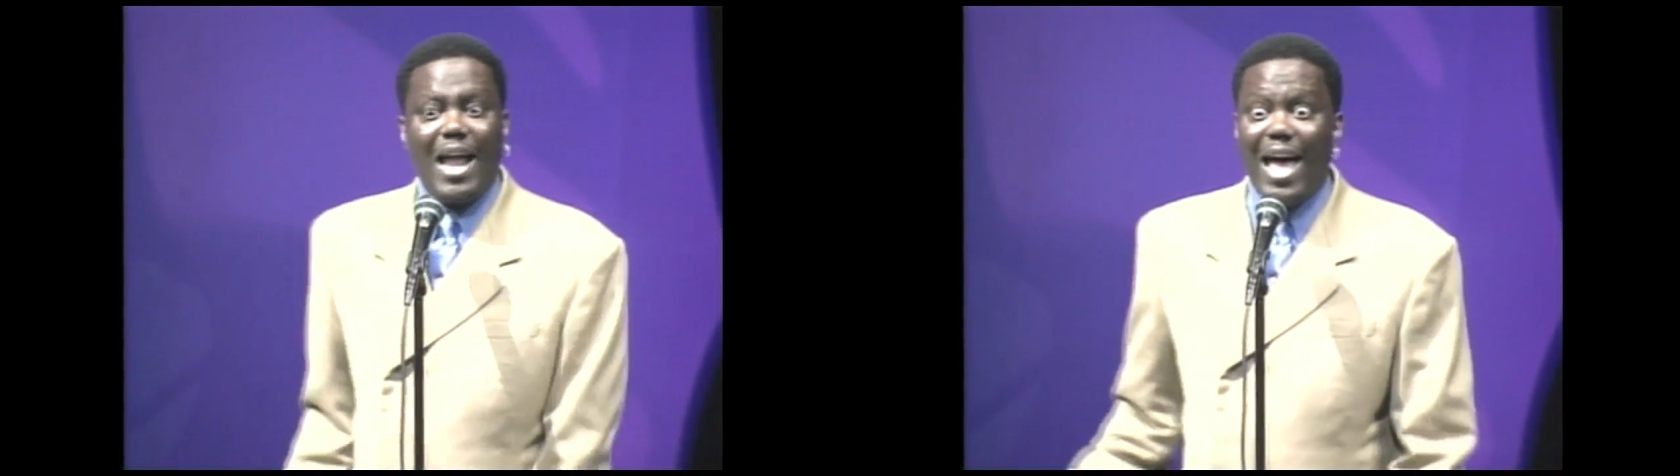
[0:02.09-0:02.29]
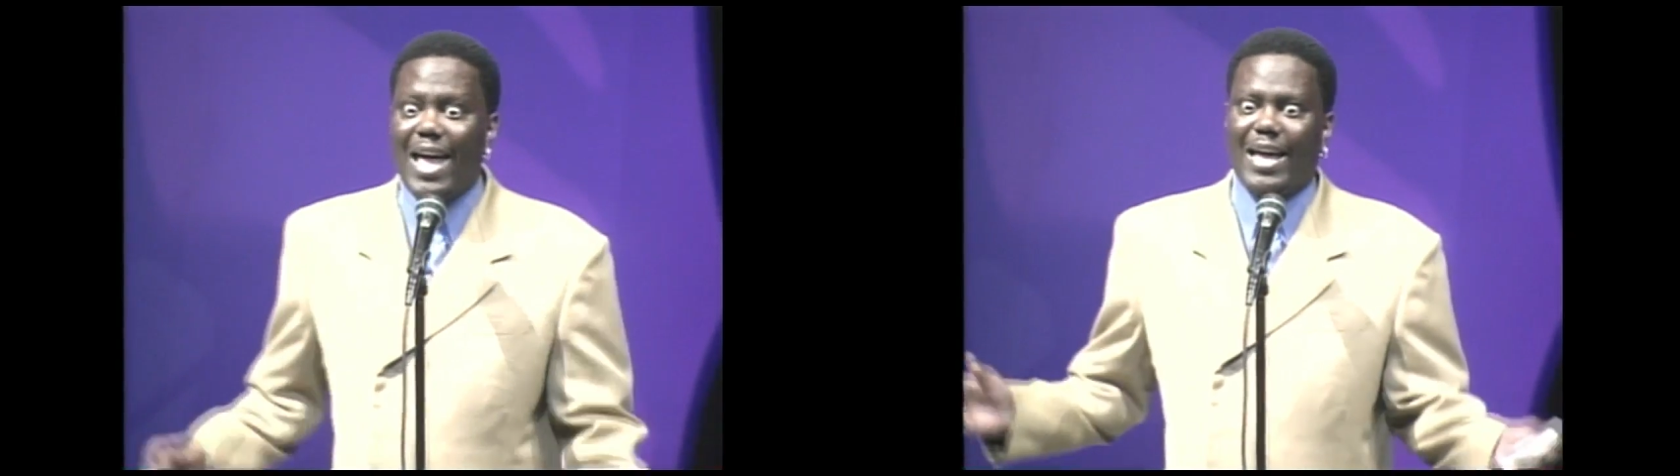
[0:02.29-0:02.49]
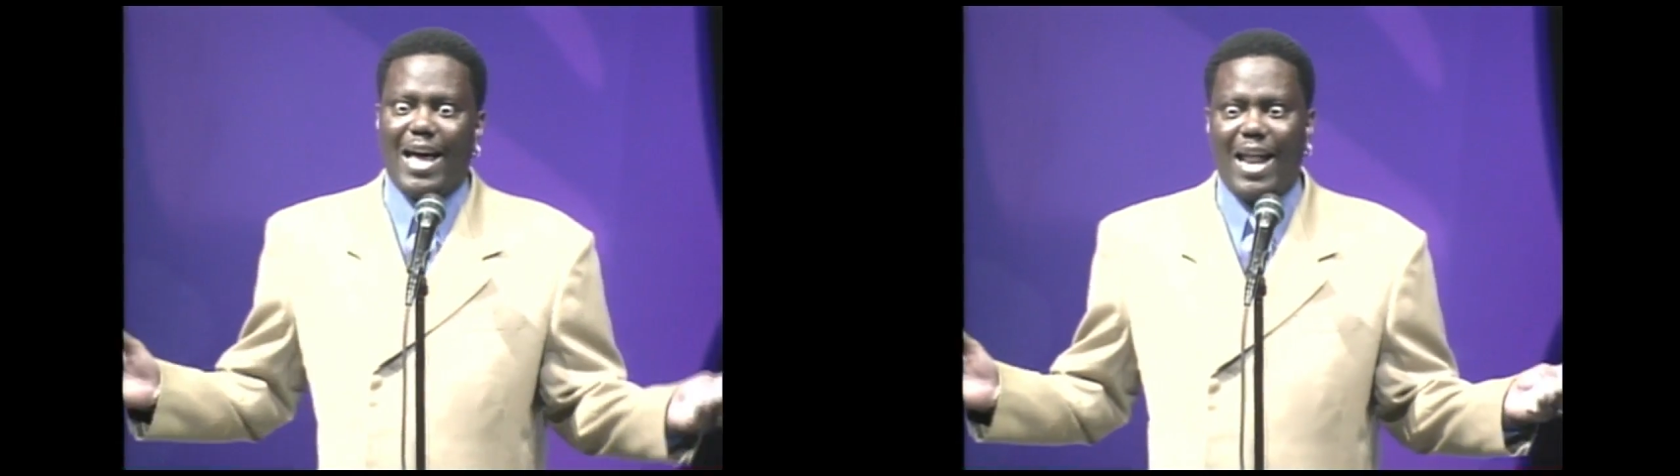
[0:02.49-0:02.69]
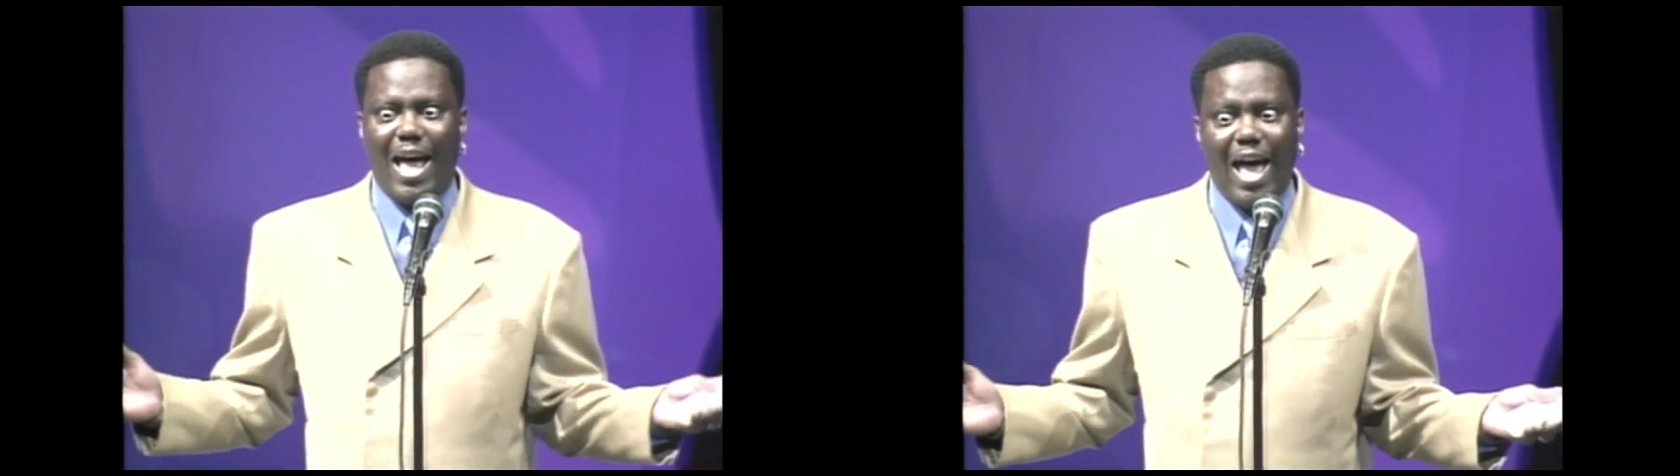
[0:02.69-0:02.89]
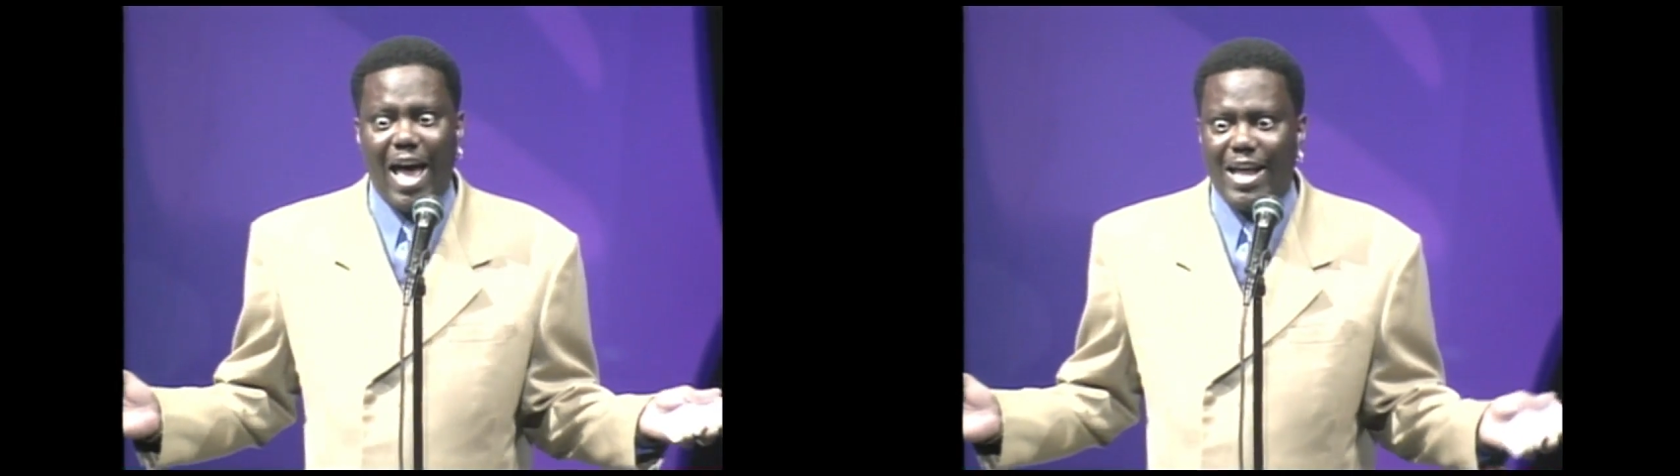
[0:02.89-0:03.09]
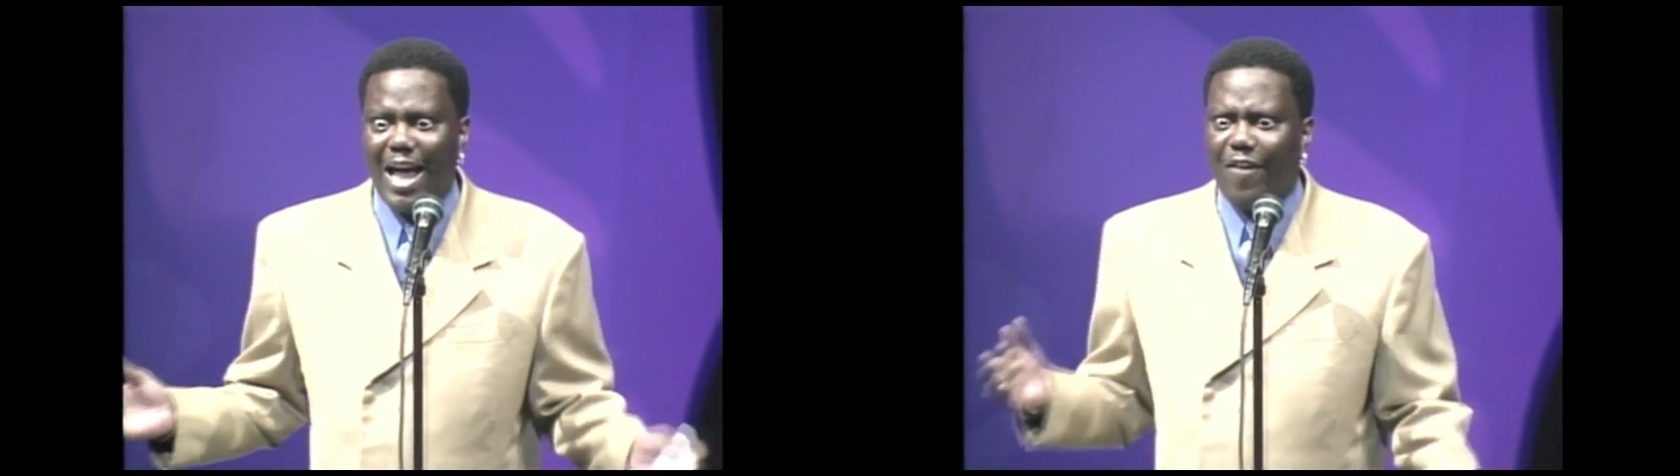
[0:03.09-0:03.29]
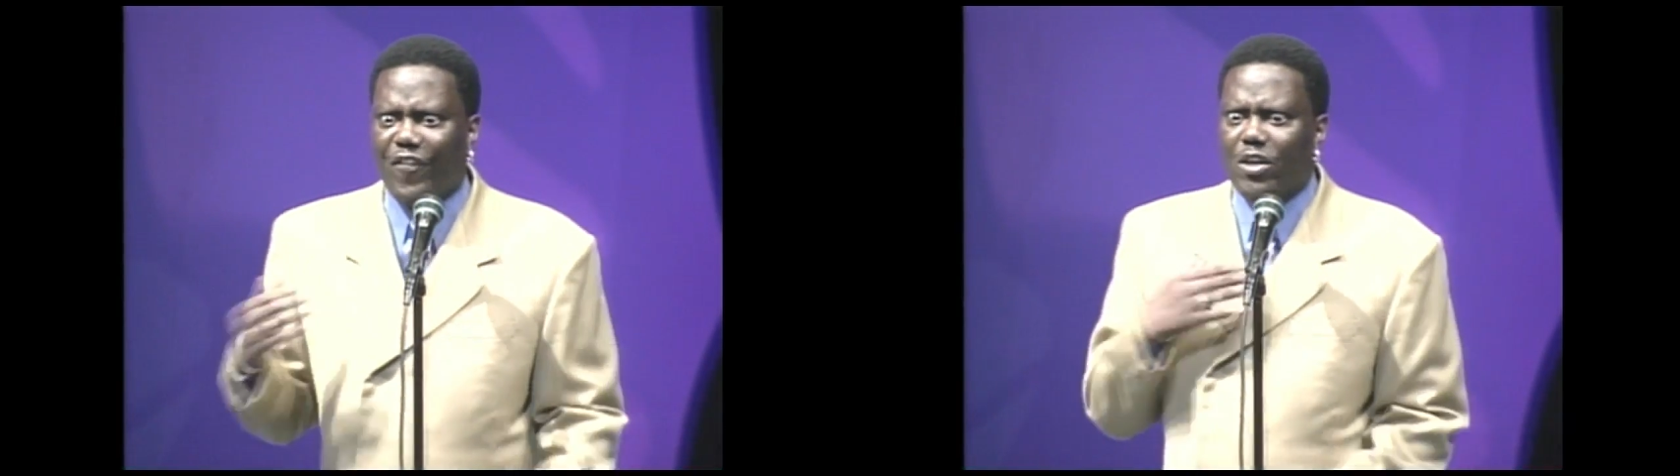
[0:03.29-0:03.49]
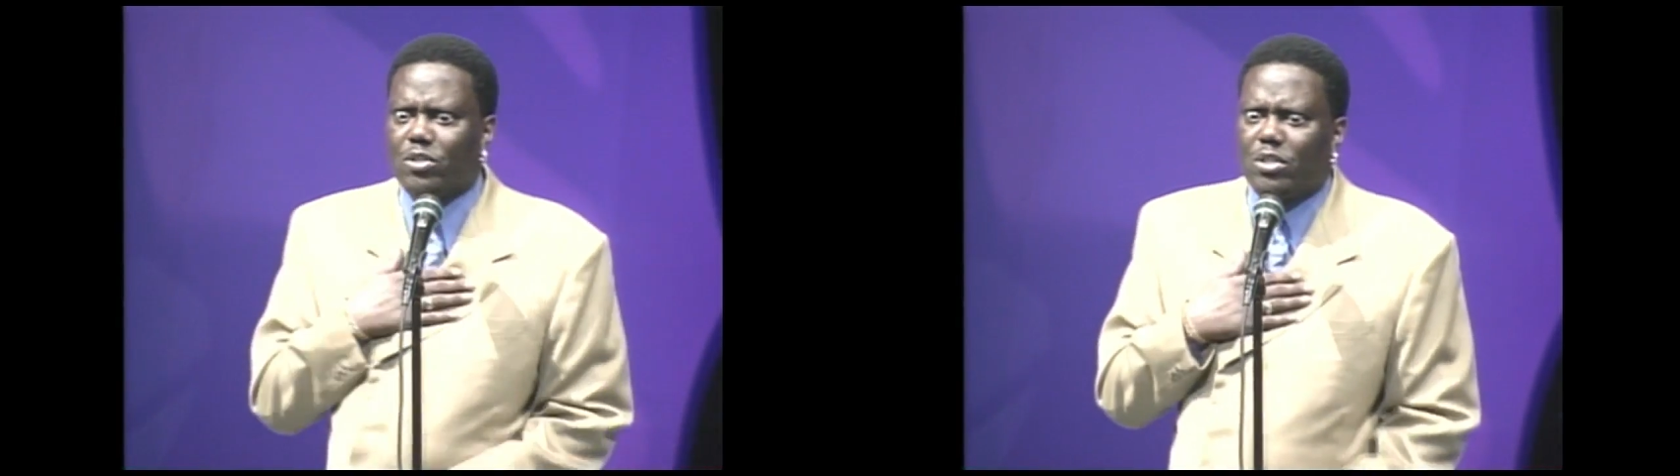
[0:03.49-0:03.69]
I ain't got a hat. I
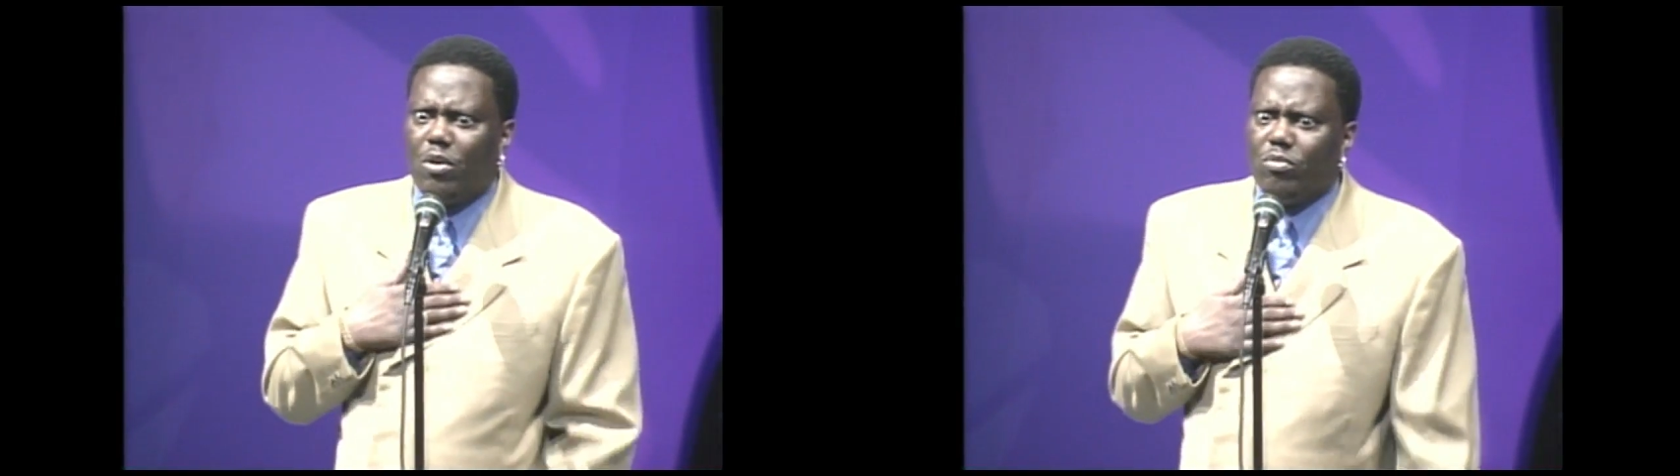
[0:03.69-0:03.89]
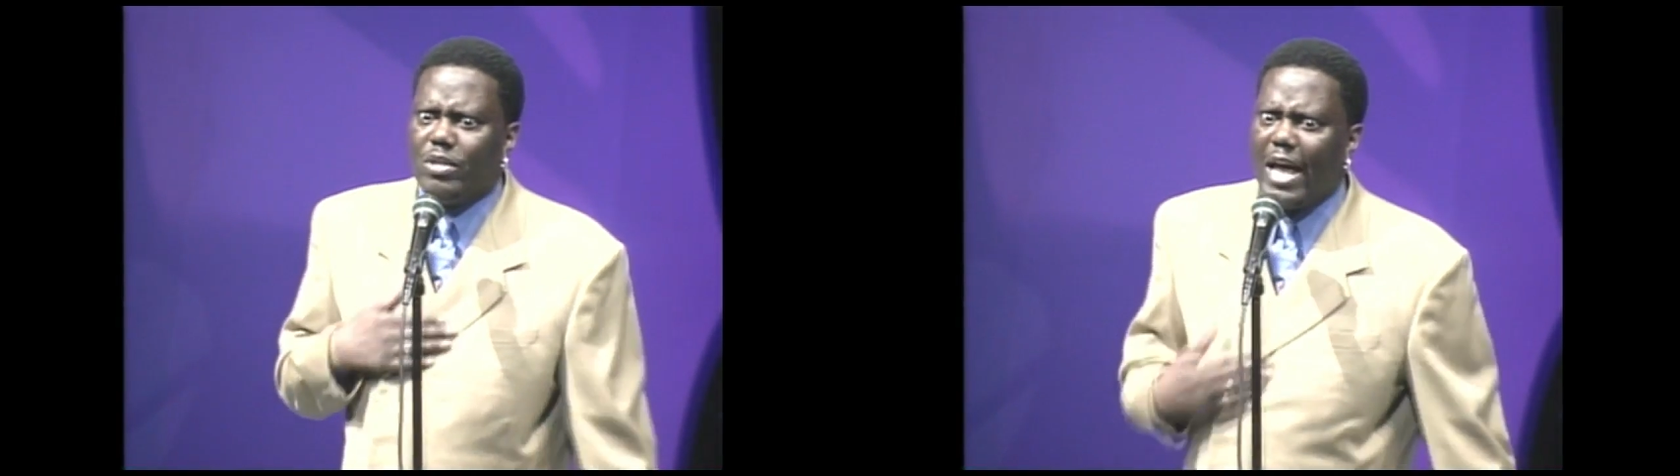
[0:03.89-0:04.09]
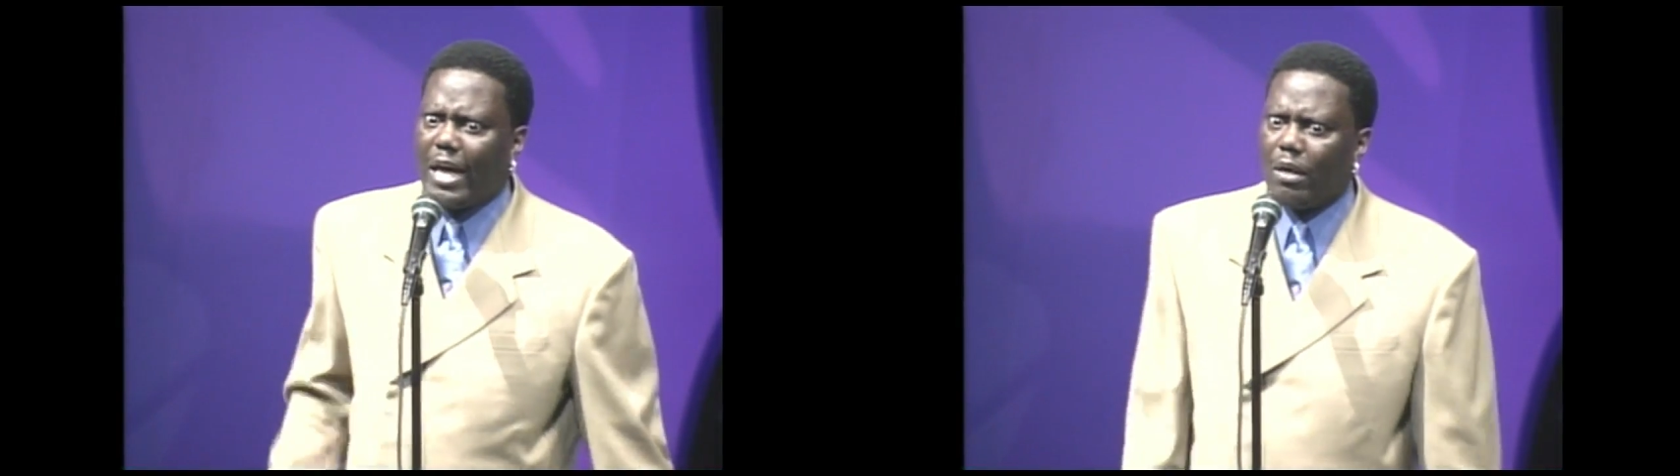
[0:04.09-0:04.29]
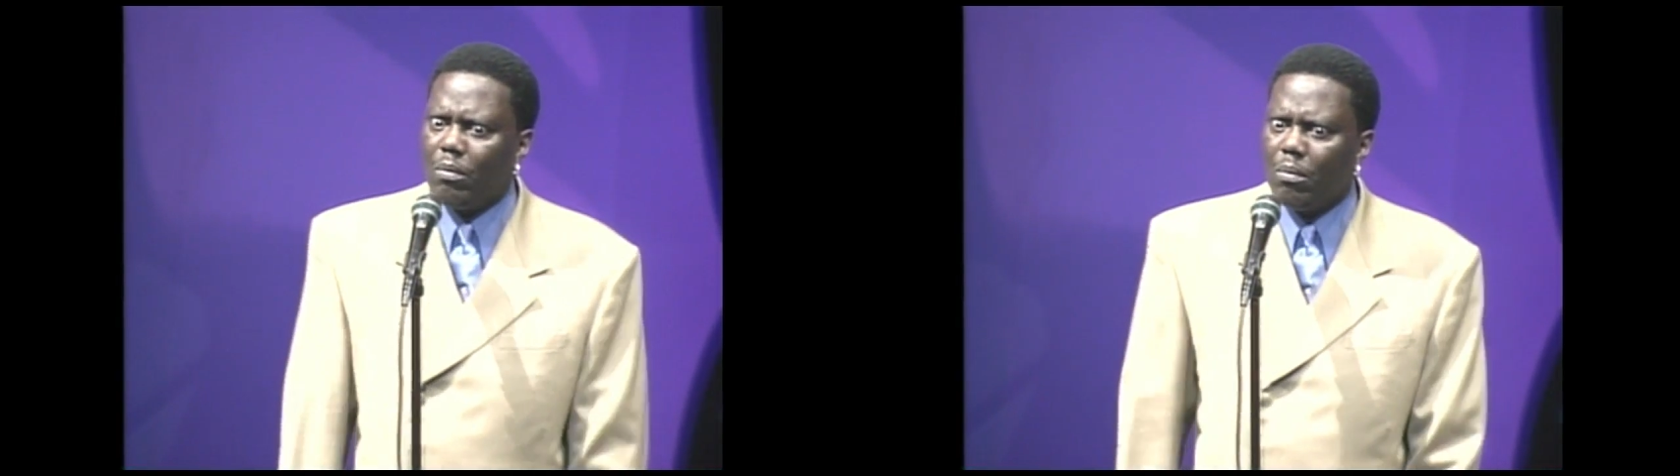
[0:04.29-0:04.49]
feel so naked.